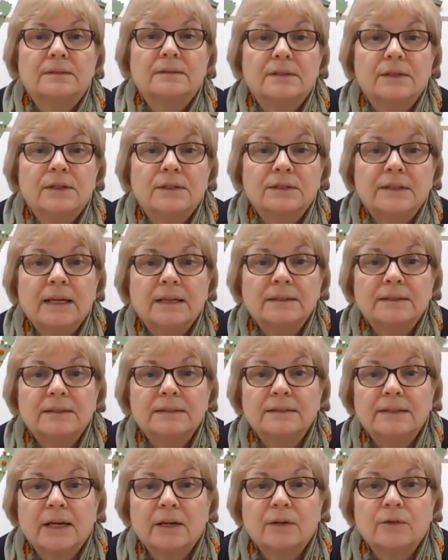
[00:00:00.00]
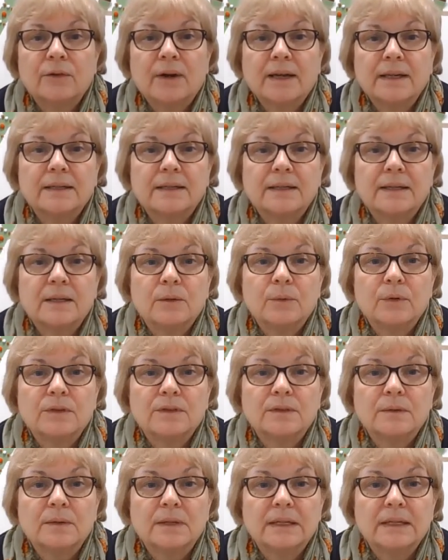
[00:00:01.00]
As you can see, I just decorated it
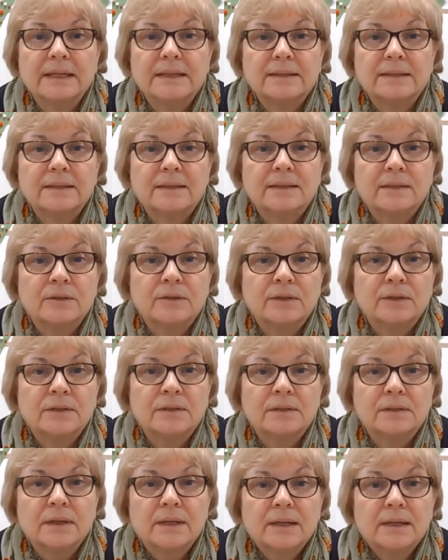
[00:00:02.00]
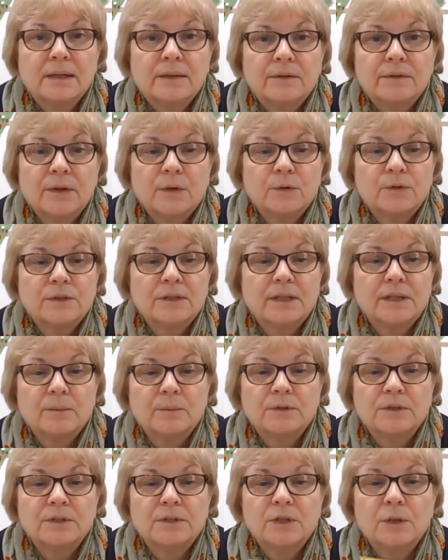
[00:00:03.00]
with some glitter and felt
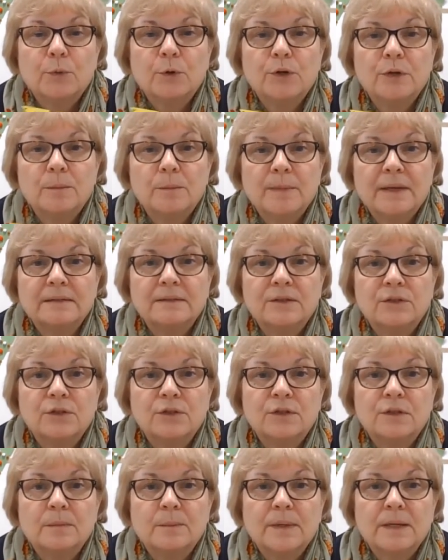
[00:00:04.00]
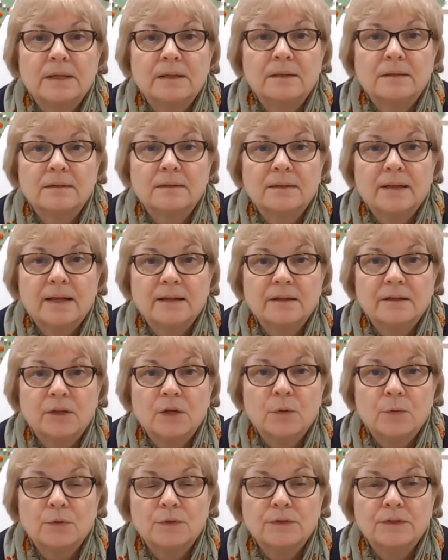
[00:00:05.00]
tips, and you put your message in the middle. That could
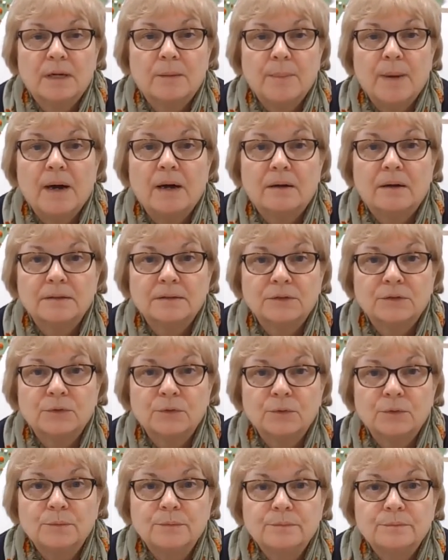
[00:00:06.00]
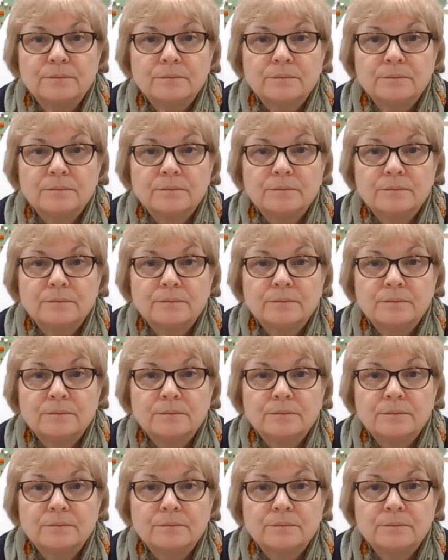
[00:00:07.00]
go on a parcel,